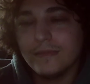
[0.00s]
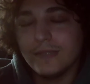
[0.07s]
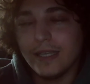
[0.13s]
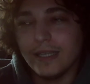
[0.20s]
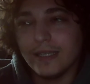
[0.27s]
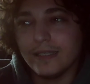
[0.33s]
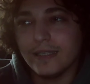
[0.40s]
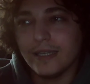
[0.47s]

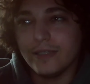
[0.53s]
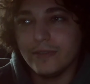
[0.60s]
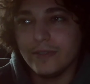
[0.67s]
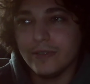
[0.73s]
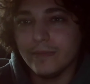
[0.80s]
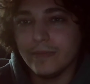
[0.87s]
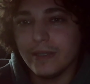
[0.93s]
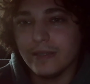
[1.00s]
And I do
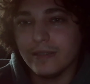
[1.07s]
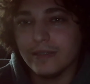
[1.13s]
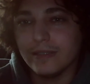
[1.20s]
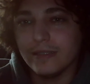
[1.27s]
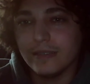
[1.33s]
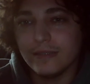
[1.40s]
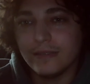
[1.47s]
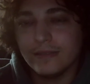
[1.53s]
their
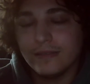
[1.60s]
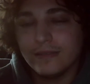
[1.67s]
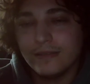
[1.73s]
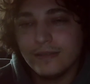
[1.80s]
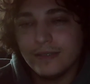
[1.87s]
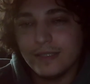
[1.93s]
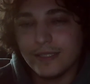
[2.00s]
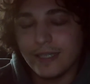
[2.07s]
monthly
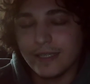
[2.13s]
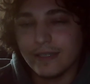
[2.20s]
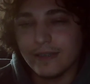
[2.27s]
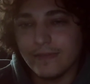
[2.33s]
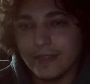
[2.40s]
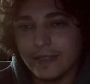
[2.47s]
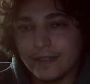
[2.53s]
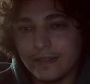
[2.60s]
psychic
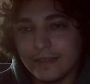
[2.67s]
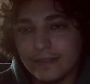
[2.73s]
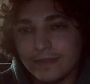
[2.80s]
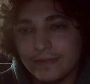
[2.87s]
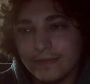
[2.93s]
fair,